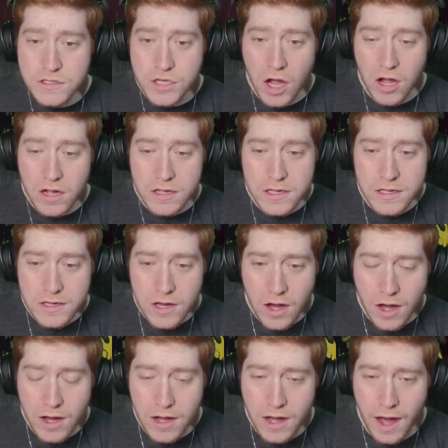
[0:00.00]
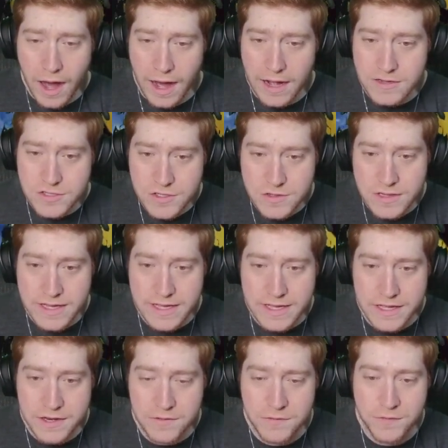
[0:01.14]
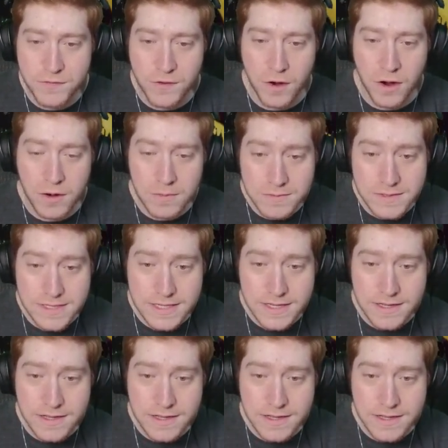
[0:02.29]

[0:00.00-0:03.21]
Donkey Kong Octoling confirmed.